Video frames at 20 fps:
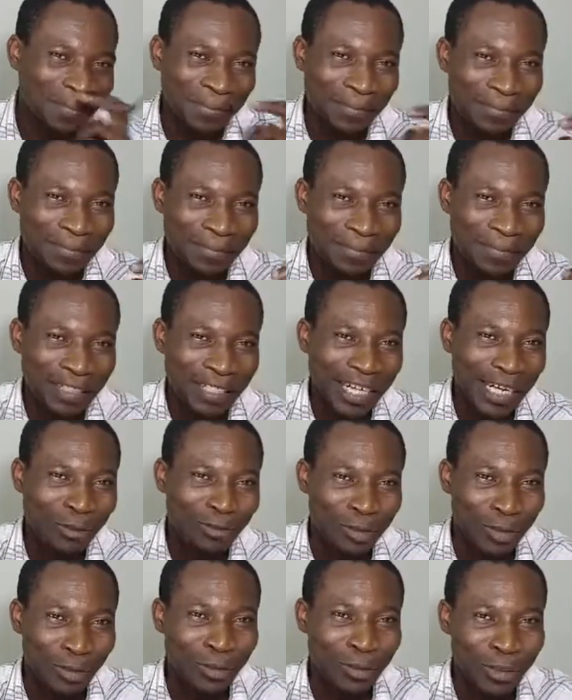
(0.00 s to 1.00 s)
The guy
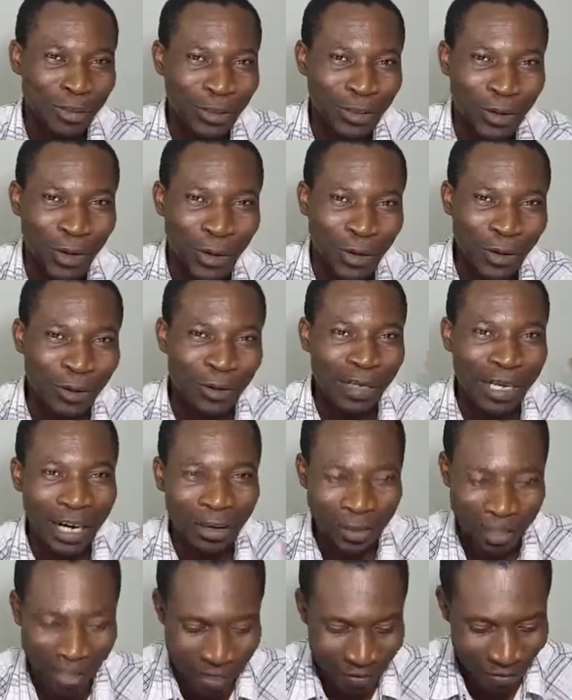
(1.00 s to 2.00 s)
promised you, oh, I'll
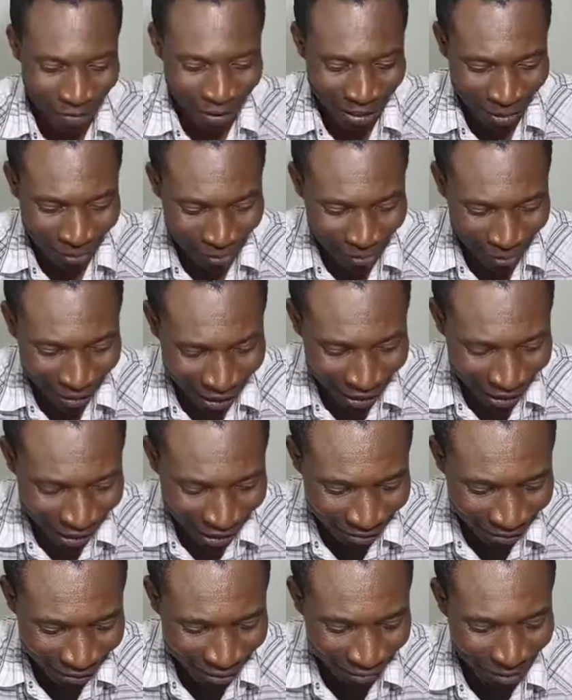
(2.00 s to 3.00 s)
give you 10%
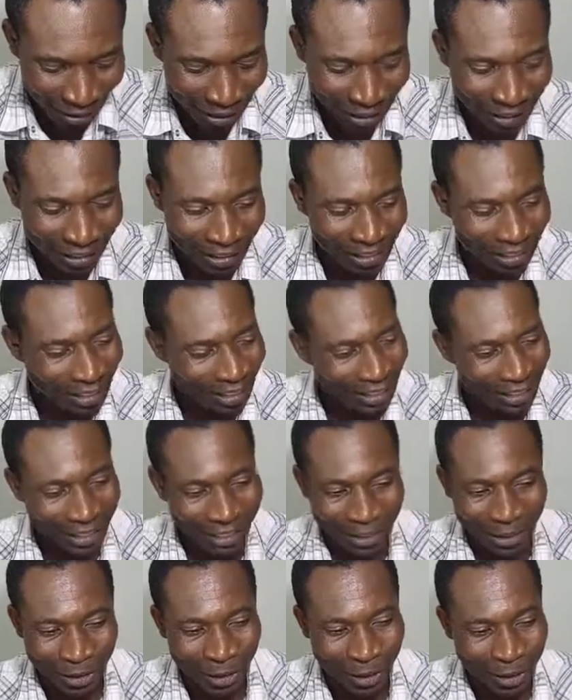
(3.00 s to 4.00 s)
every month. He said,
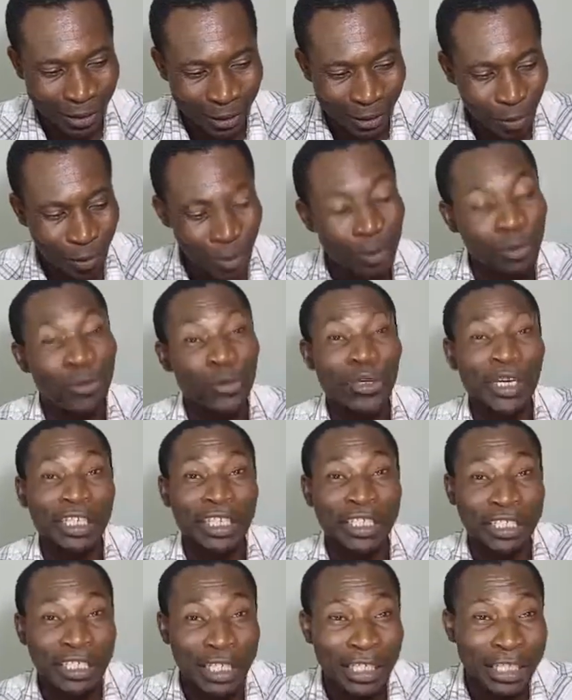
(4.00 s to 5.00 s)
no problem. Do you
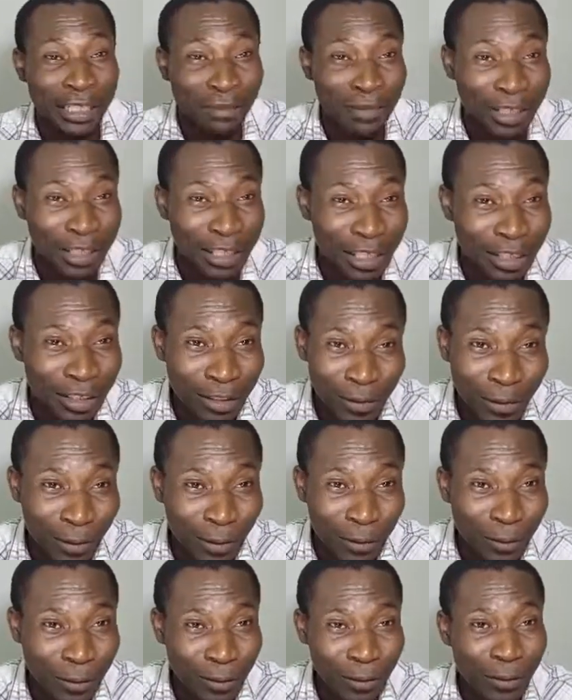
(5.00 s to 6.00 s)
understand the business? No.
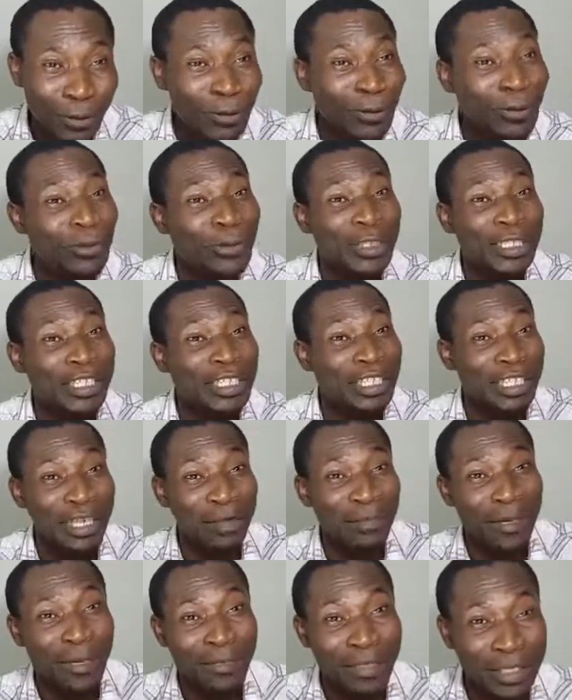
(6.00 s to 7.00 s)
Do you know anything
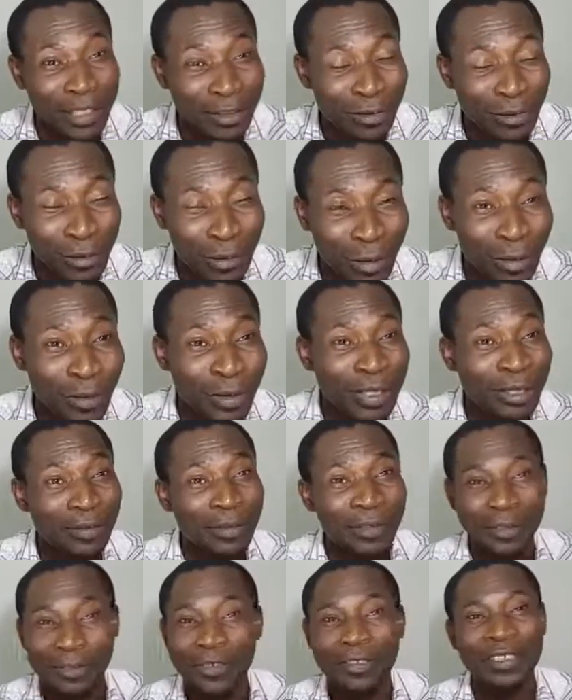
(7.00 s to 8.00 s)
about it? No. Well,
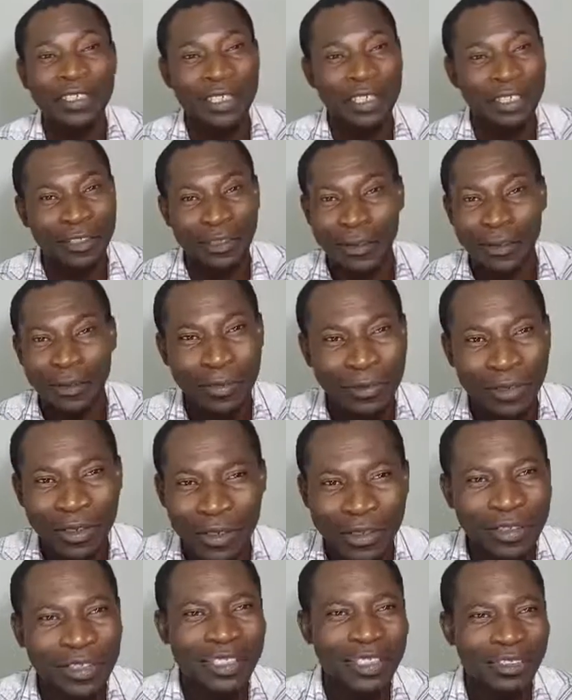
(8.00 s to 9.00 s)
okay, no,
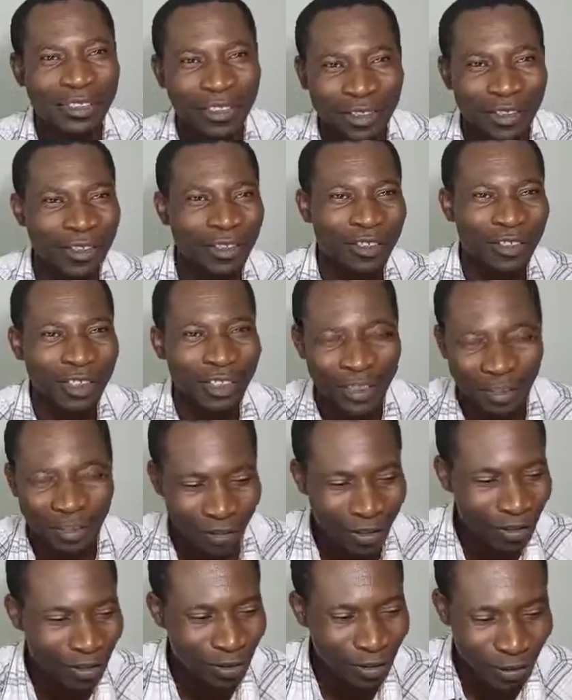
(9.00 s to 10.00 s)
he's very
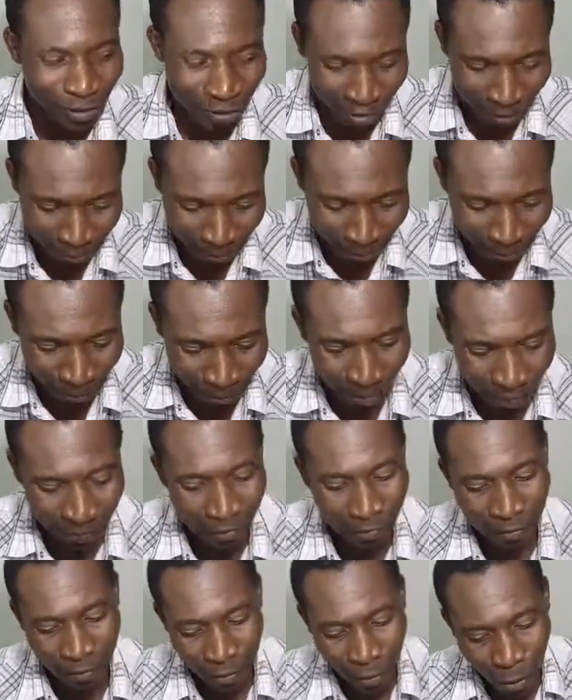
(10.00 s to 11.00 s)
good.
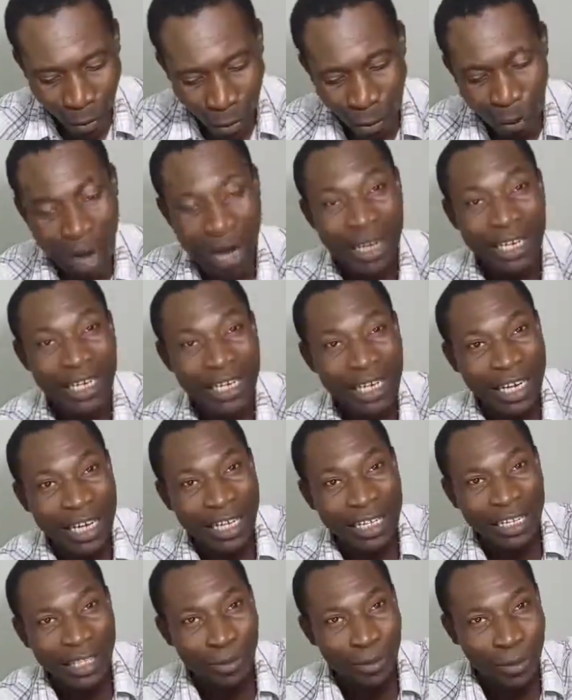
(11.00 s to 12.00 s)
Why the guy is
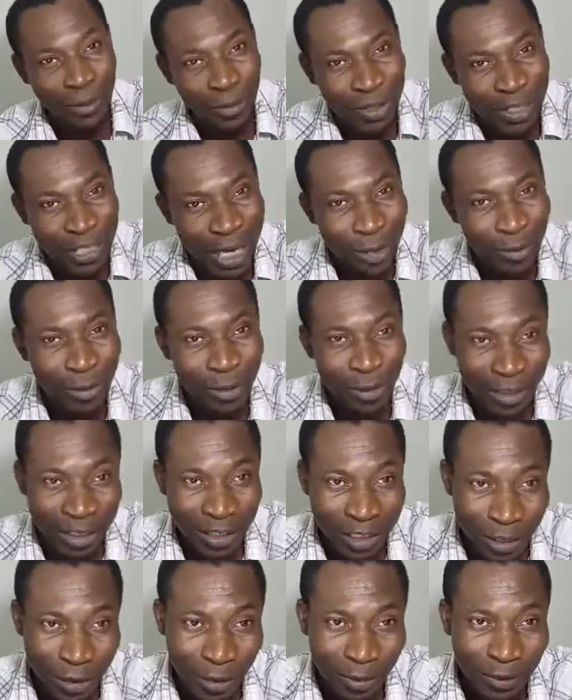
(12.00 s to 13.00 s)
able to scam you and
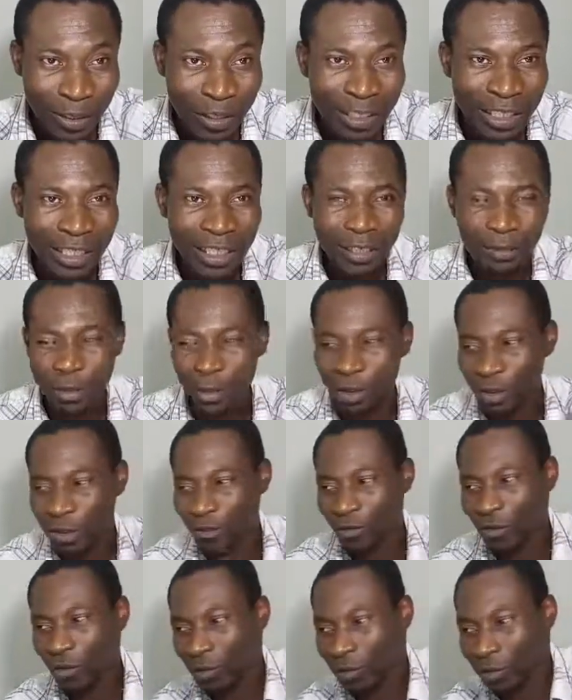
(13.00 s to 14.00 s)
take your money is because of
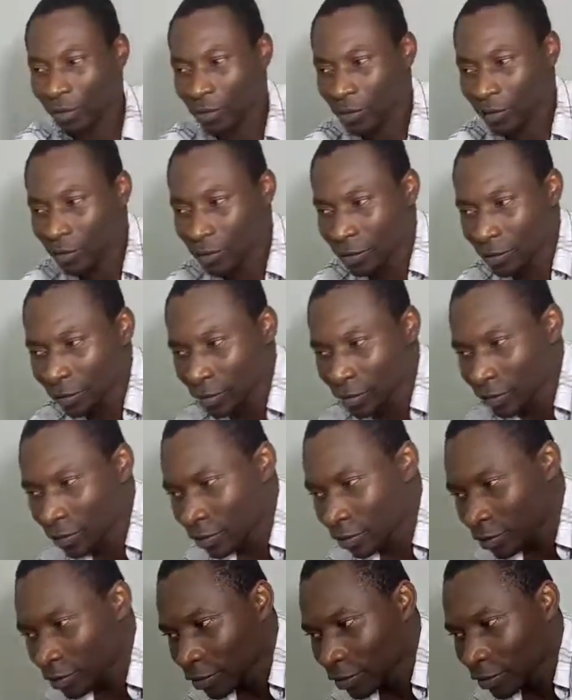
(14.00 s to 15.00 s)
what?
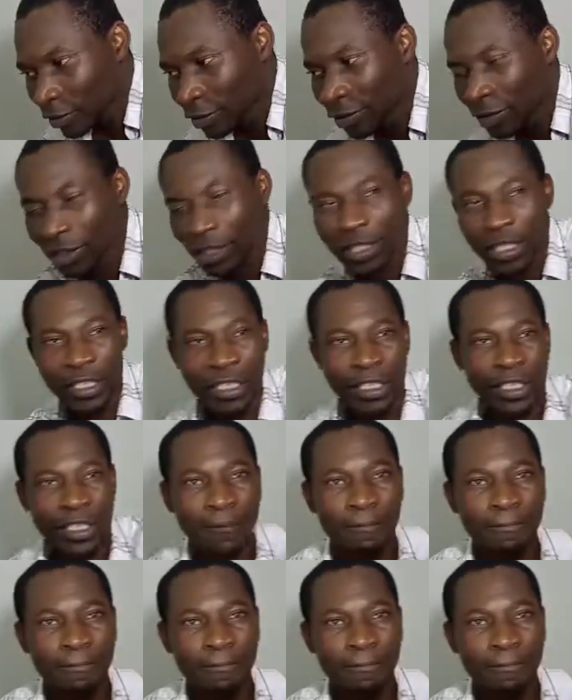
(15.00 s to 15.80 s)
It's a greed.